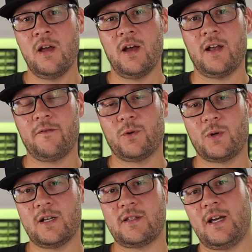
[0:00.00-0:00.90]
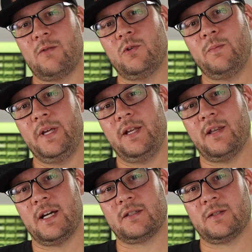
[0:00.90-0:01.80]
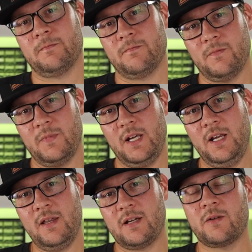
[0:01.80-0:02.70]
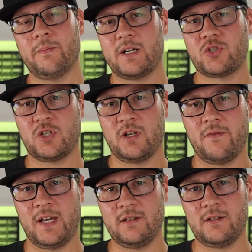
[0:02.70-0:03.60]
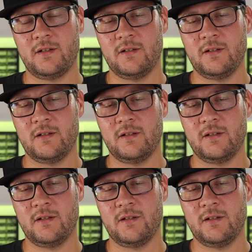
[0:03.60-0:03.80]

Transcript: And for us, that would mean that in the combustion event,